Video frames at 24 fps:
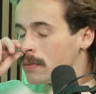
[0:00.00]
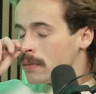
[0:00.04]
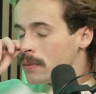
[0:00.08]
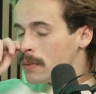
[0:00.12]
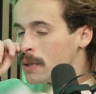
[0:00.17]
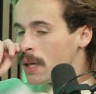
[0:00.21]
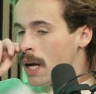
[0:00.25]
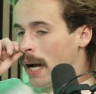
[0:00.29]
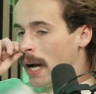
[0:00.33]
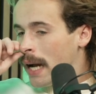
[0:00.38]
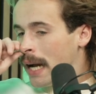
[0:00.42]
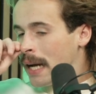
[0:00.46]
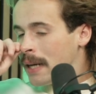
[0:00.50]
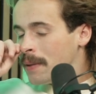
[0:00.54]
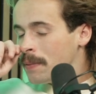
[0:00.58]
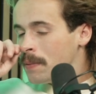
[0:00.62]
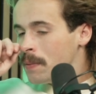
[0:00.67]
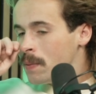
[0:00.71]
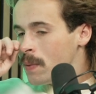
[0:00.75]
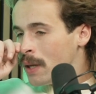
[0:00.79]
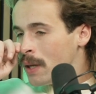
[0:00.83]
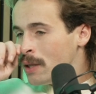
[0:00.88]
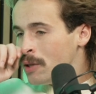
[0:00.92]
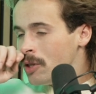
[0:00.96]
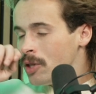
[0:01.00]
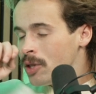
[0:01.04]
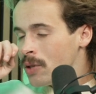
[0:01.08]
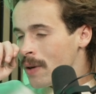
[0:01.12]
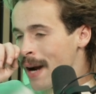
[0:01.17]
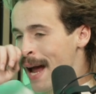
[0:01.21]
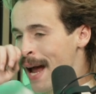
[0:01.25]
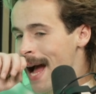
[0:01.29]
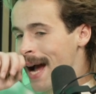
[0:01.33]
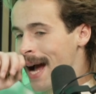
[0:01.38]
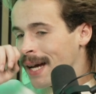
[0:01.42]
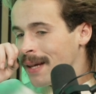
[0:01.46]
I have one
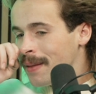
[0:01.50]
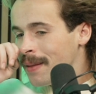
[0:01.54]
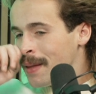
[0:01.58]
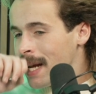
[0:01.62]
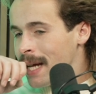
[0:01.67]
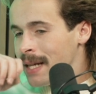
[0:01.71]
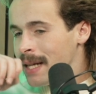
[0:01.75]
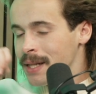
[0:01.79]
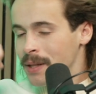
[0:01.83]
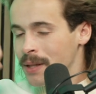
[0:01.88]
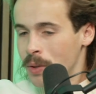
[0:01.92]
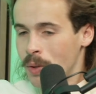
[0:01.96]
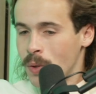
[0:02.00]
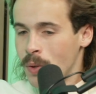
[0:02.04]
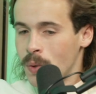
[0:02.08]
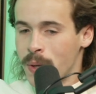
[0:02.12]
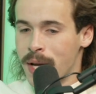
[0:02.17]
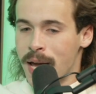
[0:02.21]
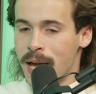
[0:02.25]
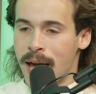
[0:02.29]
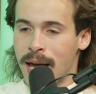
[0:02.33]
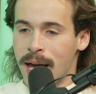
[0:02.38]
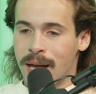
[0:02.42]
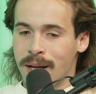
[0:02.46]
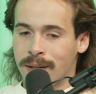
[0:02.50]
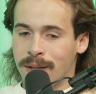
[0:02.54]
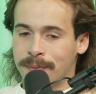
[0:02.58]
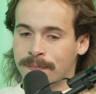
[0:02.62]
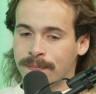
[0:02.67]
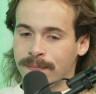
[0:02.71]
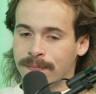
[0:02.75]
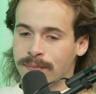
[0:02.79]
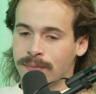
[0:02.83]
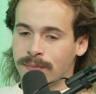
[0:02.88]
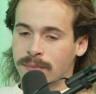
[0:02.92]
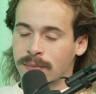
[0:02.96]
track that I did create.
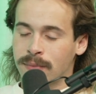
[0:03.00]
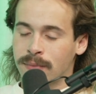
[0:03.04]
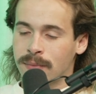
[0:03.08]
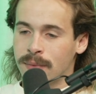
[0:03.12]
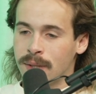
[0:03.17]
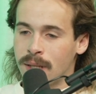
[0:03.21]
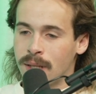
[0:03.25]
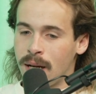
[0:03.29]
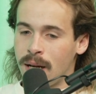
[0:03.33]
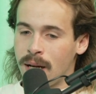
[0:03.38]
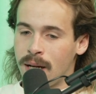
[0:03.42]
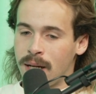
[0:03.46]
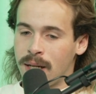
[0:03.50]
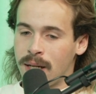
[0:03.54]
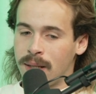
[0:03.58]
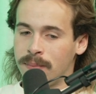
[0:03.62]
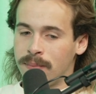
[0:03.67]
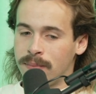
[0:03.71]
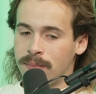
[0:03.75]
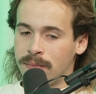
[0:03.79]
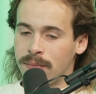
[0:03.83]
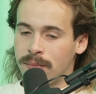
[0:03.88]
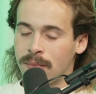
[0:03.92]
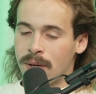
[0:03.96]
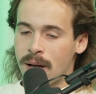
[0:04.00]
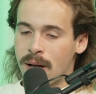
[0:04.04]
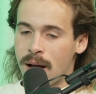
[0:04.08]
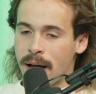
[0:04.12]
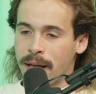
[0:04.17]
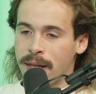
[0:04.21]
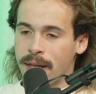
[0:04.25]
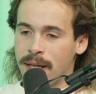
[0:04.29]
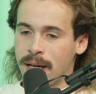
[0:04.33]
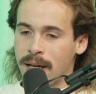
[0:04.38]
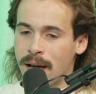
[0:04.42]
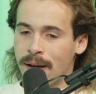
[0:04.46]
I
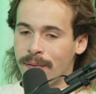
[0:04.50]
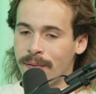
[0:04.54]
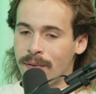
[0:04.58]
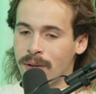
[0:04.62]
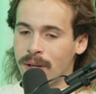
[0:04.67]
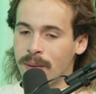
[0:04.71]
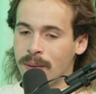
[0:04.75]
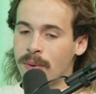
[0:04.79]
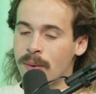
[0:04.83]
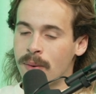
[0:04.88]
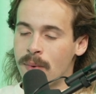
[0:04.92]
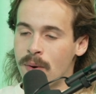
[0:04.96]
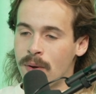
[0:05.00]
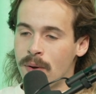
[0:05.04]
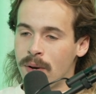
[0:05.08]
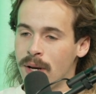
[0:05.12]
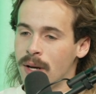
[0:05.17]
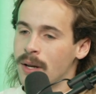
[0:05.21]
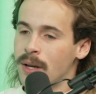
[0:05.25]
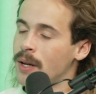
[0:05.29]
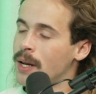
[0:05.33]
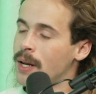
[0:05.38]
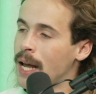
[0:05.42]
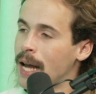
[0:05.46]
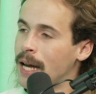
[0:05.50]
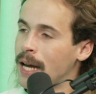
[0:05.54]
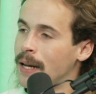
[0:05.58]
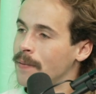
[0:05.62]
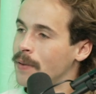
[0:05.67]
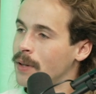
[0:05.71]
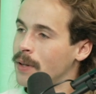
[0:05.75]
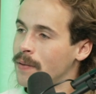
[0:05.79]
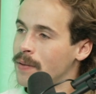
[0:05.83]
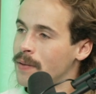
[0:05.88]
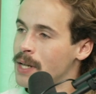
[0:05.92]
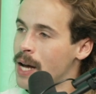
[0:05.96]
think I've only promoted it a
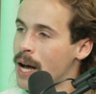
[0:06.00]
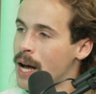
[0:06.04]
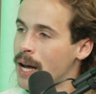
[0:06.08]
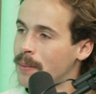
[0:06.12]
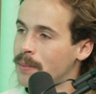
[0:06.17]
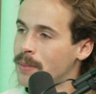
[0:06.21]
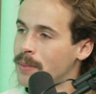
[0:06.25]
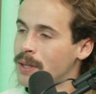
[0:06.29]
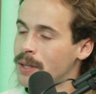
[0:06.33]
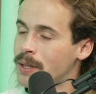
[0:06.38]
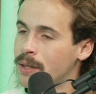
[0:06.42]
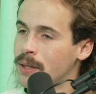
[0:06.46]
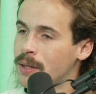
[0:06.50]
handful of times.